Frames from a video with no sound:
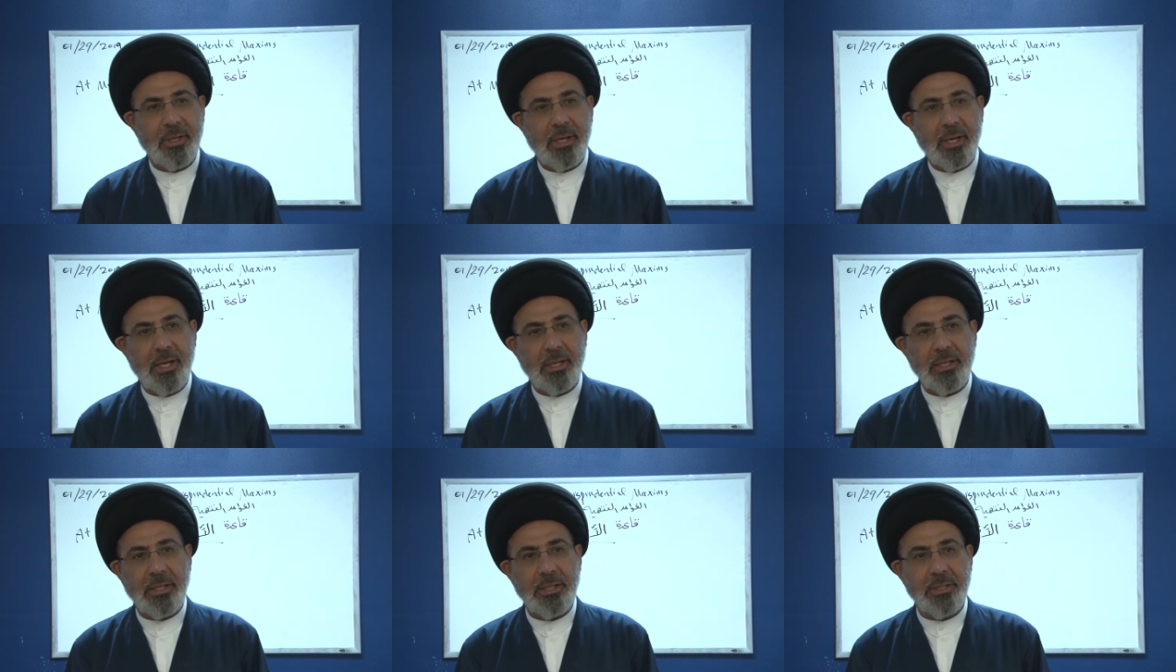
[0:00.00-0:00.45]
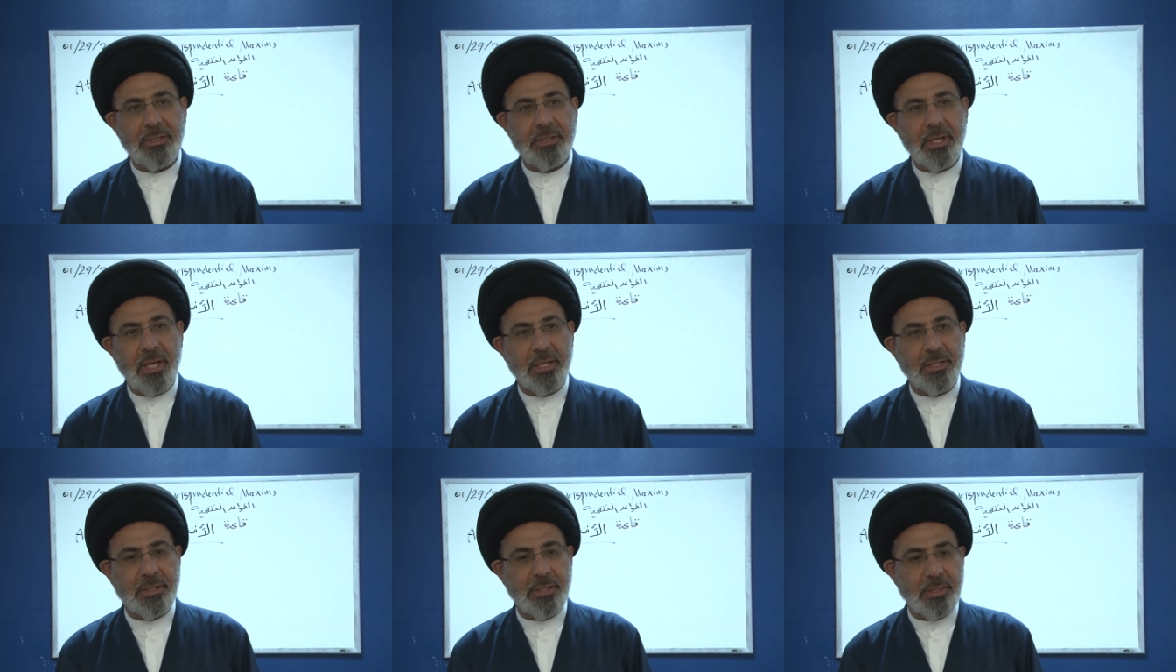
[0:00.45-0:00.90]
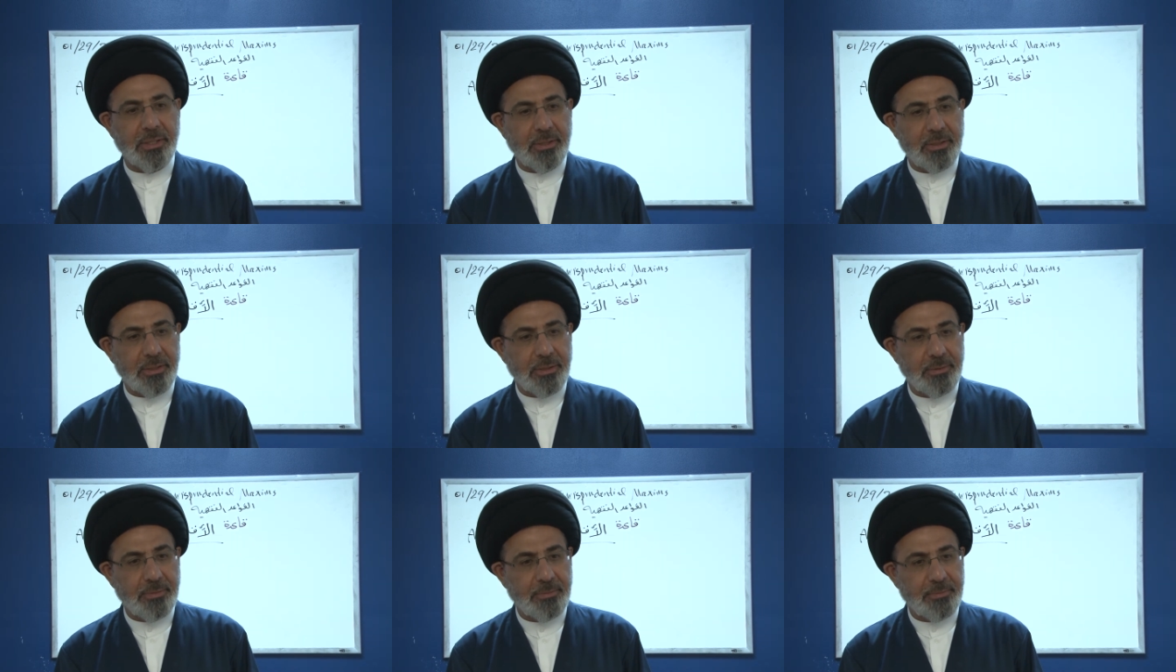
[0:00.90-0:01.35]
And he sells
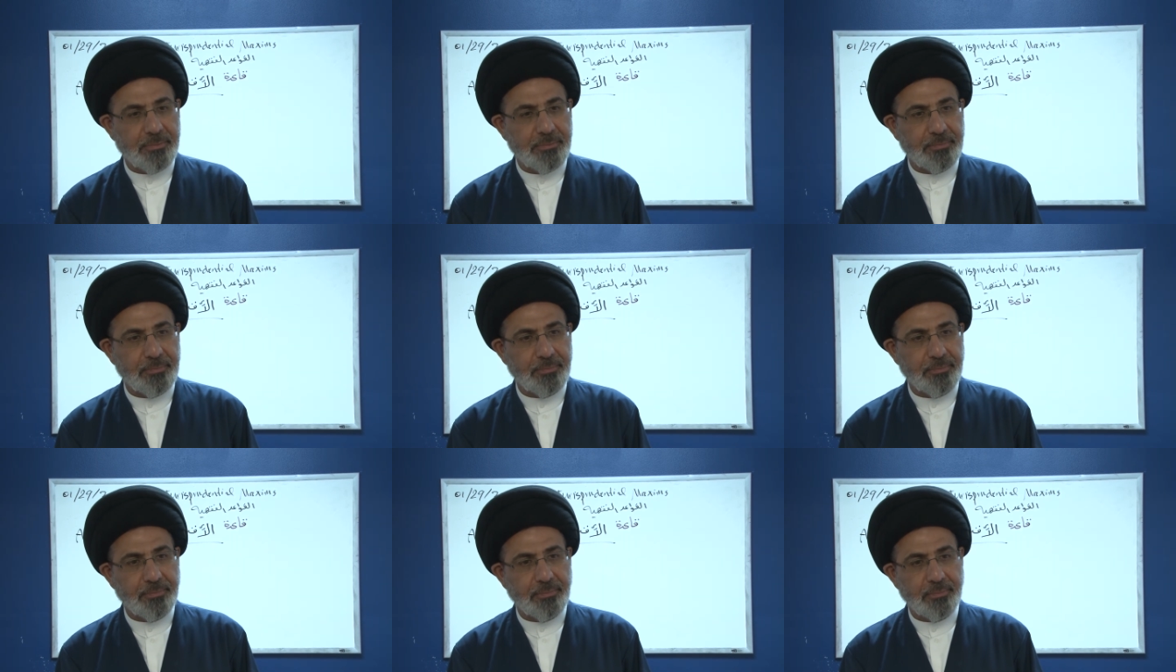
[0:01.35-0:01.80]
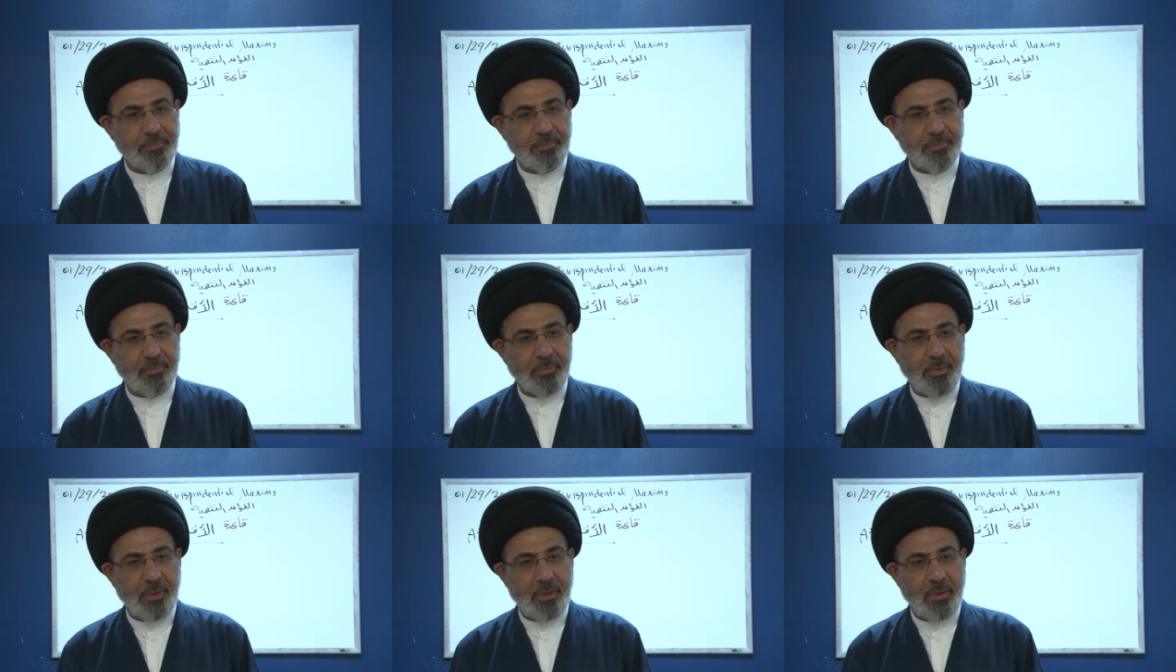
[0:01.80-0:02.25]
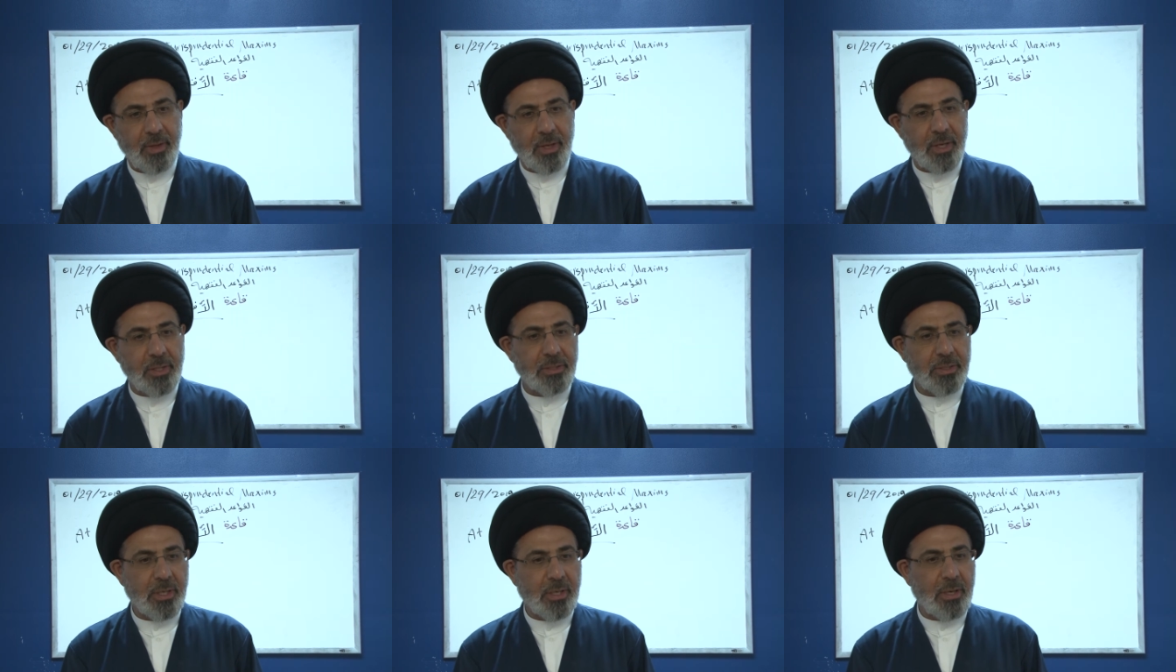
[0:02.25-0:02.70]
it. There
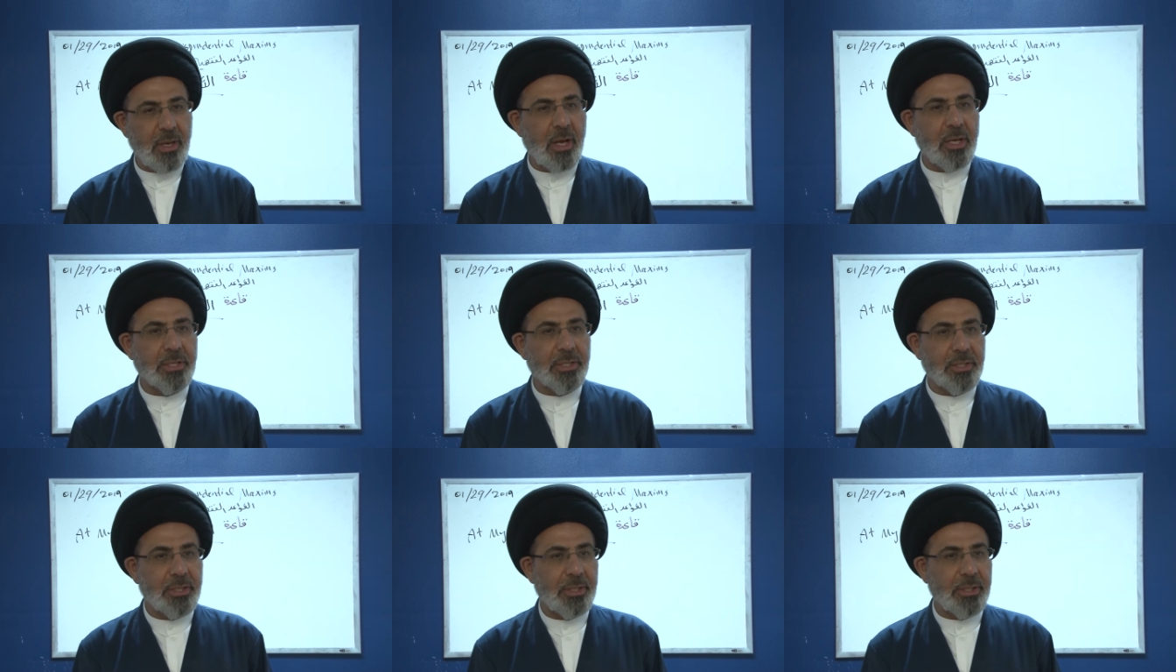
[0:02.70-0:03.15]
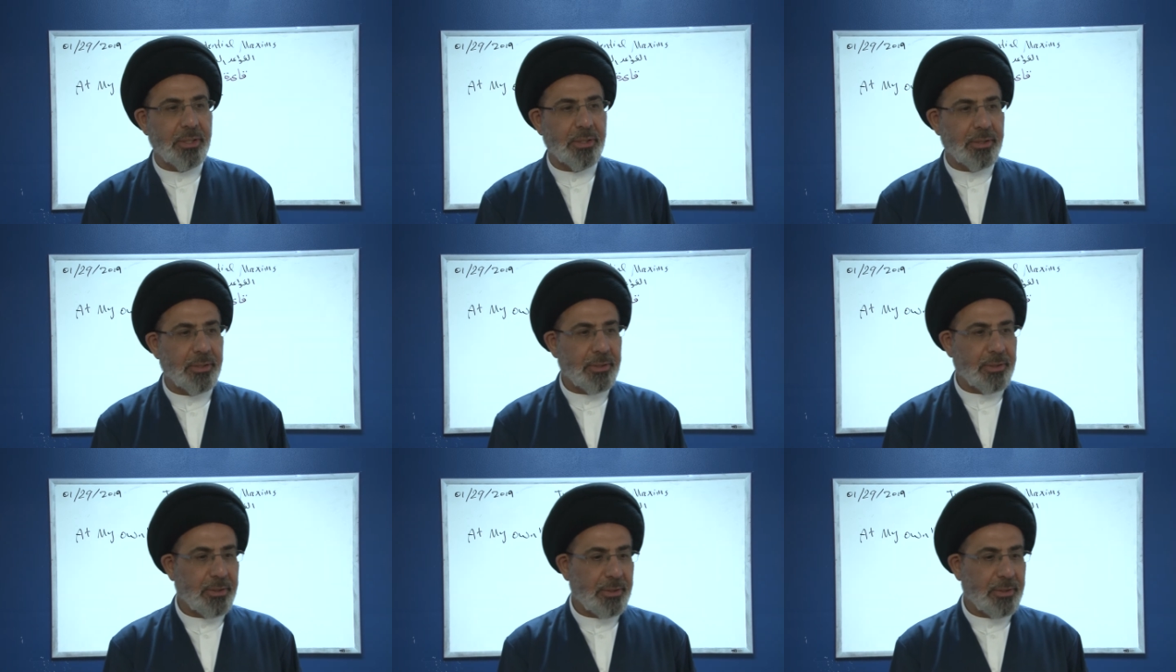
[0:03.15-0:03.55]
is a loss here.